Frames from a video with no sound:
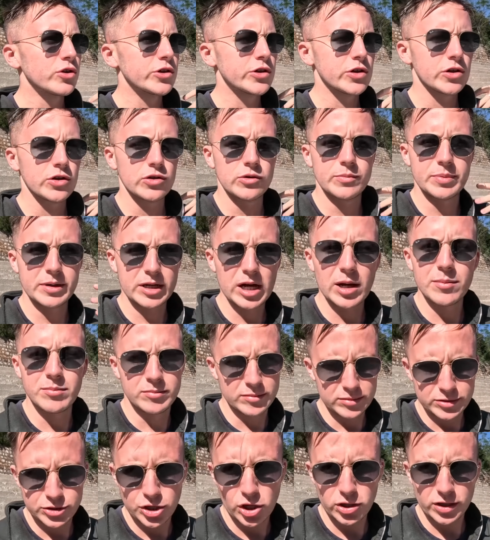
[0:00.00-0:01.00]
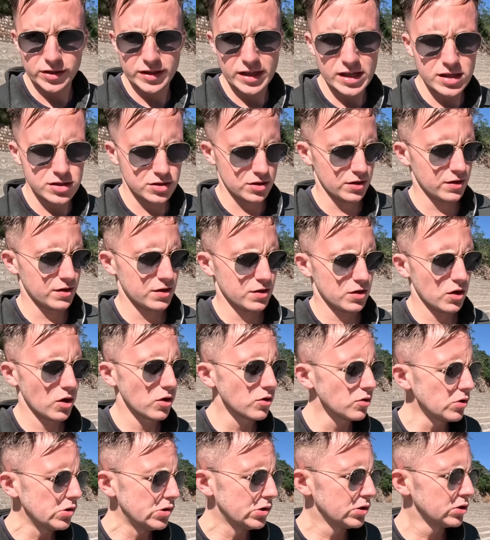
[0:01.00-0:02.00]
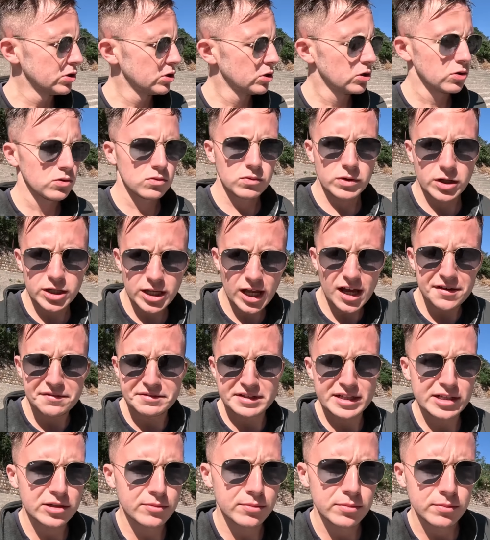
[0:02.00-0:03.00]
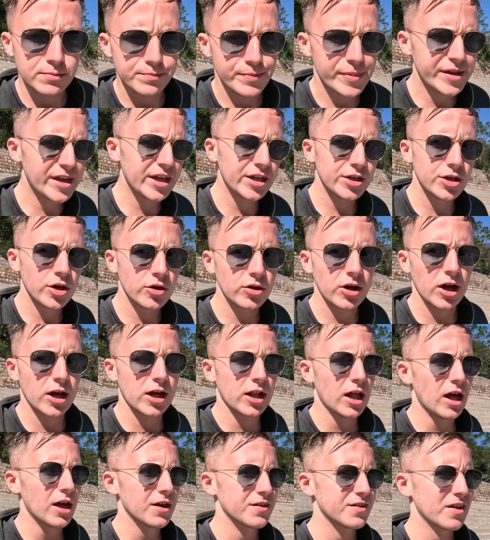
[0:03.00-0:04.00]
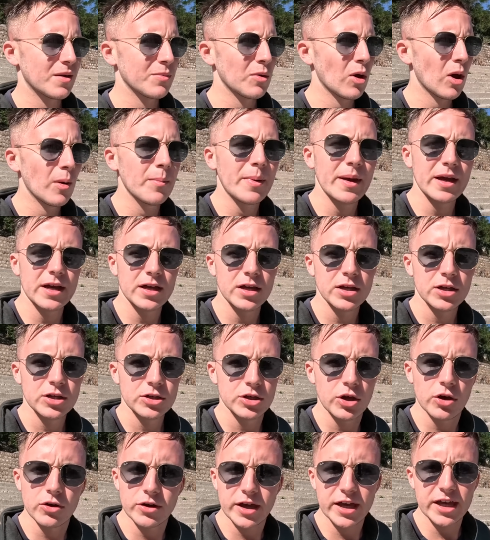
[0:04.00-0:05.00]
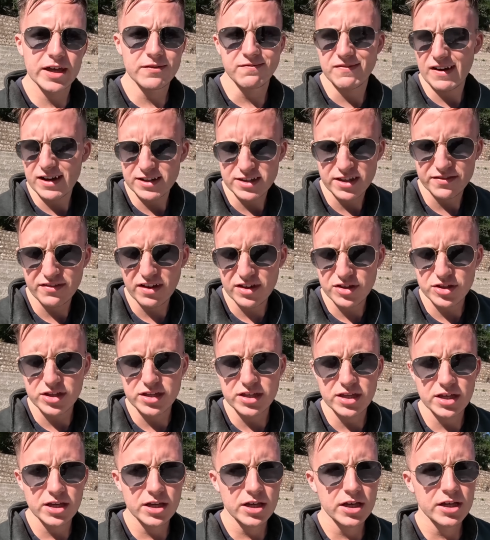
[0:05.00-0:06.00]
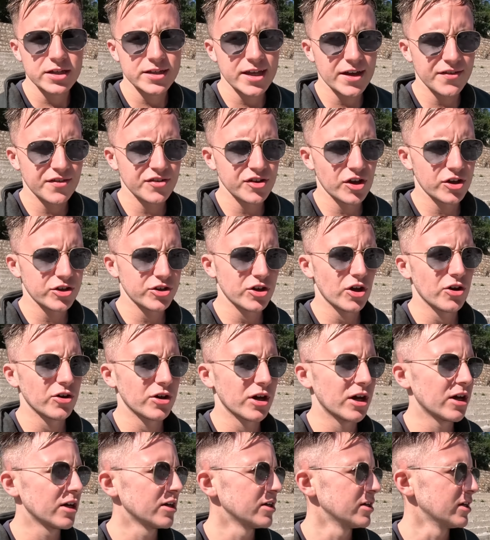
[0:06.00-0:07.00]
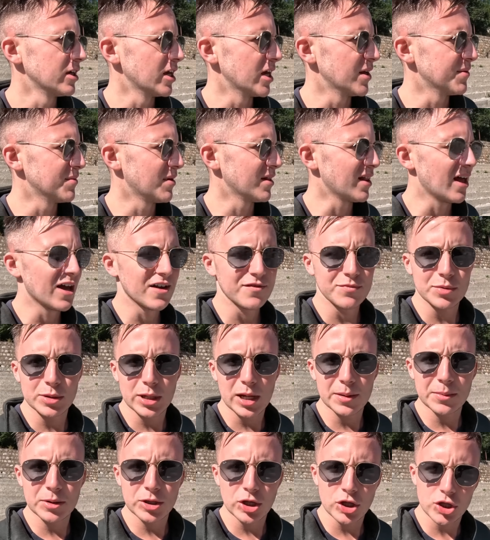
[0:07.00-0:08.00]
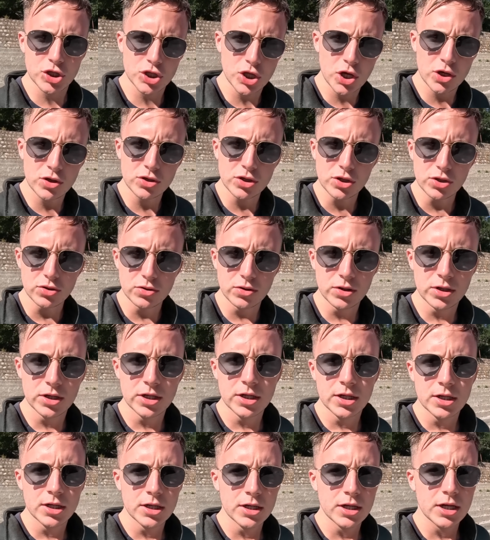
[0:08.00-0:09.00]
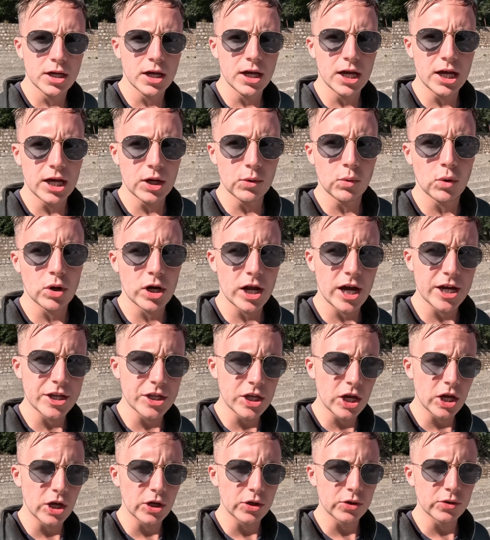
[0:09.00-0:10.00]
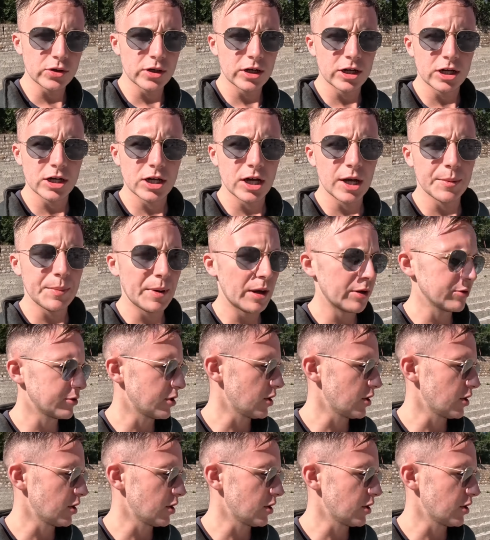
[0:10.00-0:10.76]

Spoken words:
to become yoga teachers. So we're gonna have a little mini yoga class. I'm not a big yogi. In fact, I've actually never done yoga in my life, but I'm gonna show you what I know about